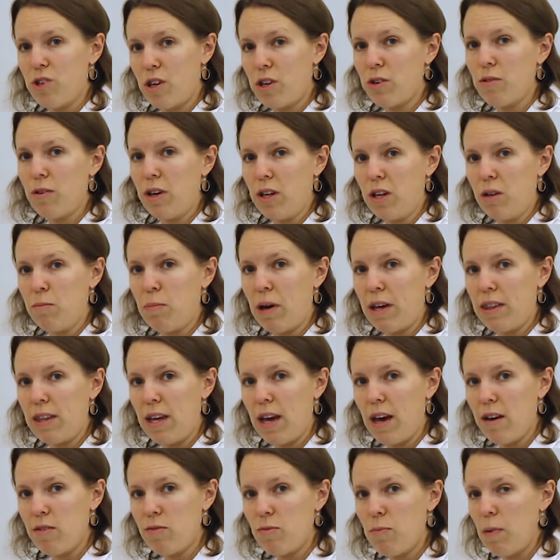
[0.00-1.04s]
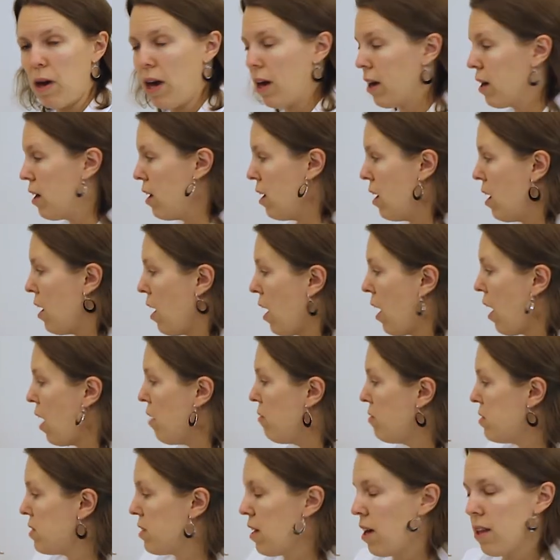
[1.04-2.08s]
generated by the FMAG,
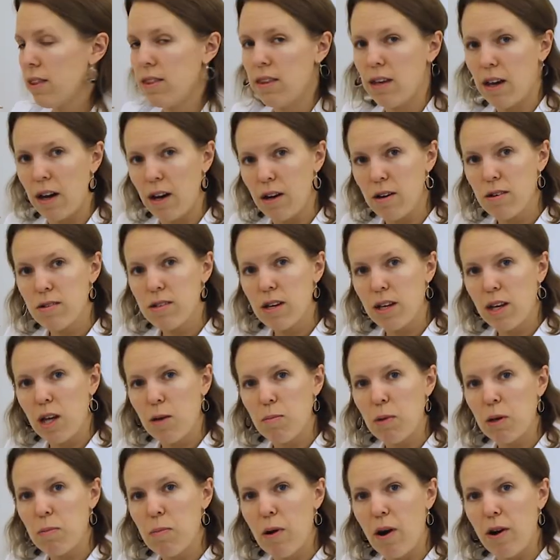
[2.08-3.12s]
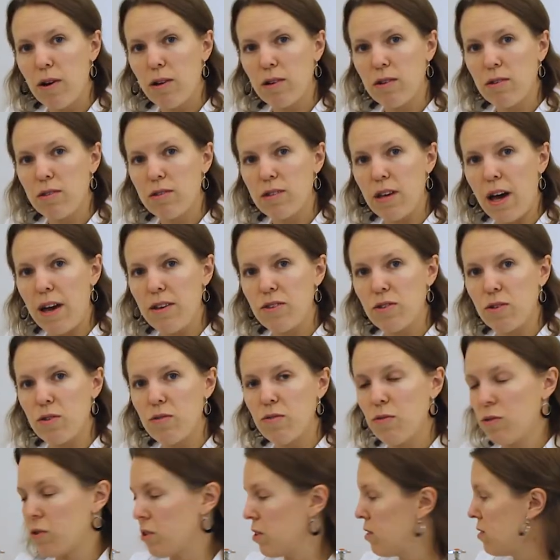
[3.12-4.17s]
I've set the aerodynamic particle sizer
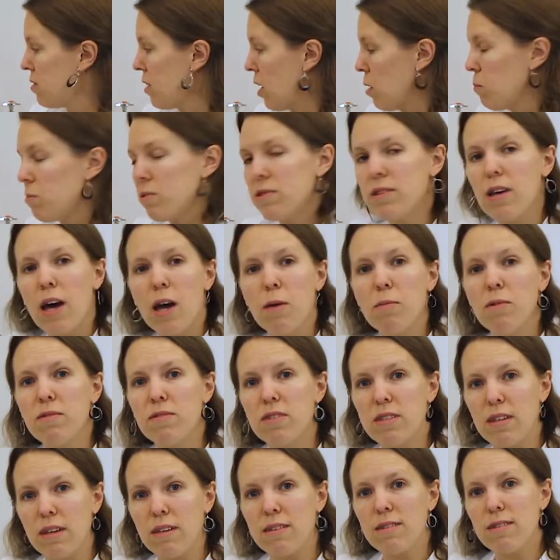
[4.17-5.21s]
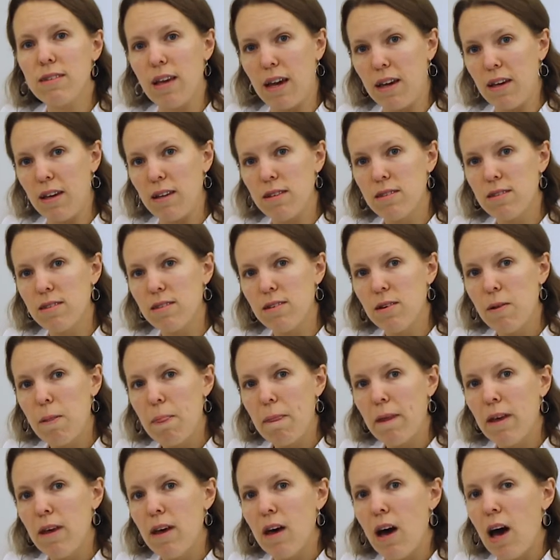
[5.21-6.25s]
for a sample time of six seconds.
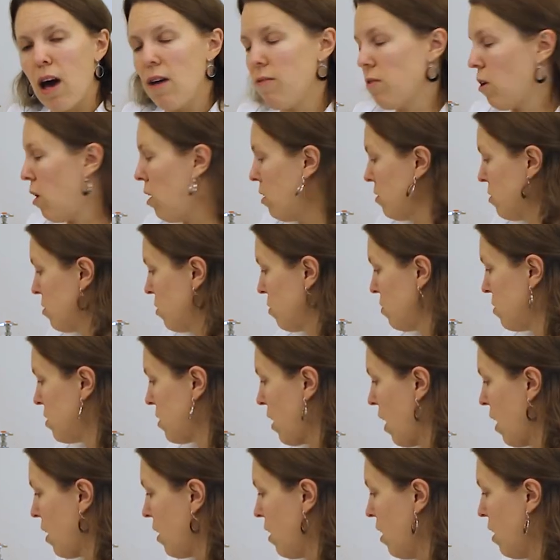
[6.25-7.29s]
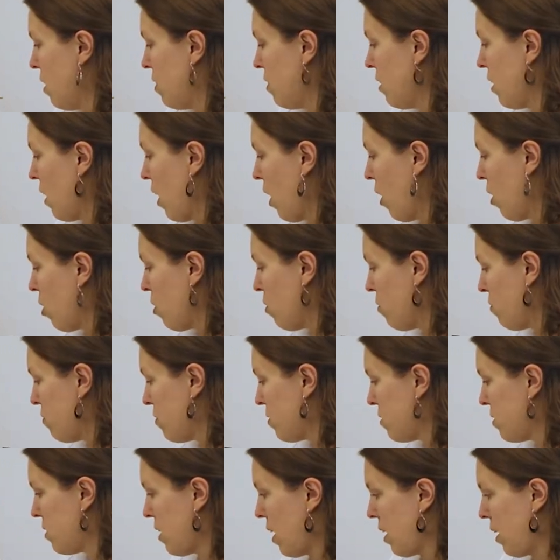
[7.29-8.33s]
I've also set the air
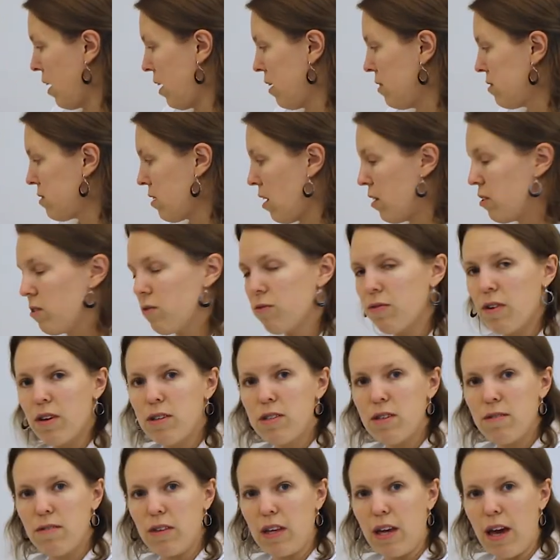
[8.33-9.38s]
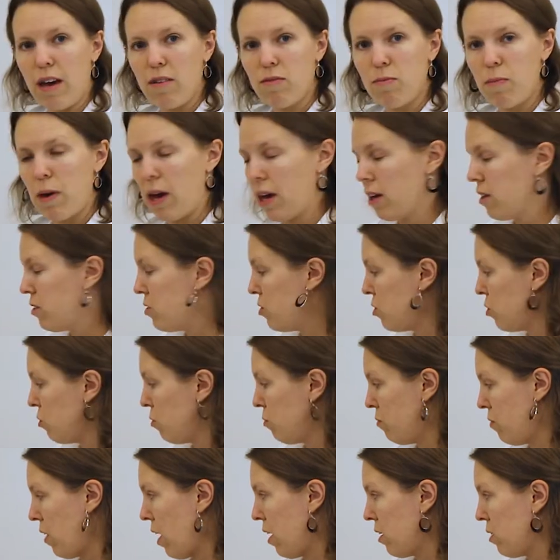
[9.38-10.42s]
settings on the front of the FMAG
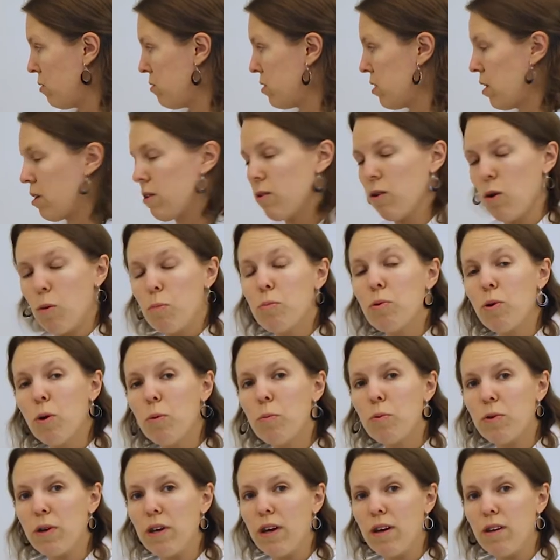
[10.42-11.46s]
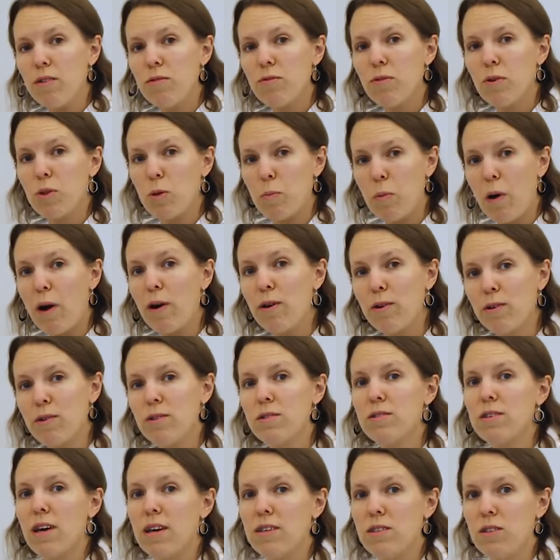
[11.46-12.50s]
to values that are appropriate for the particle
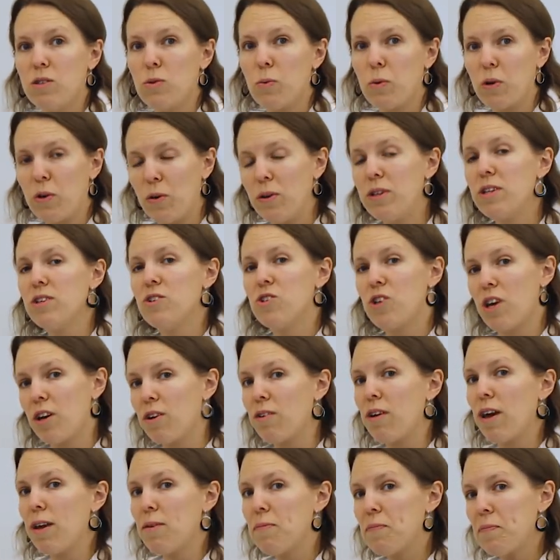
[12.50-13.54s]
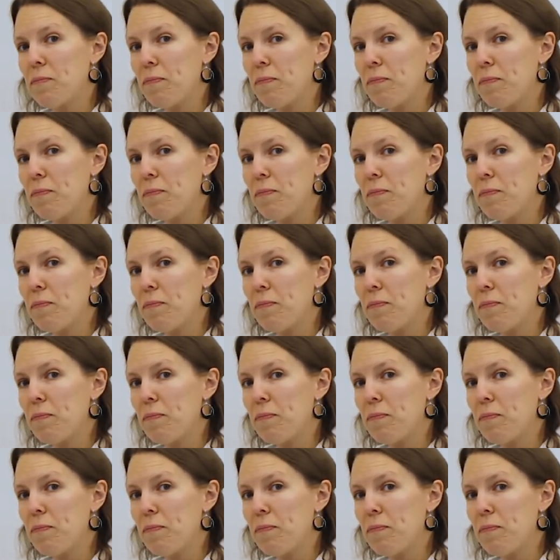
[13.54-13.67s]
sizes we're going to generate.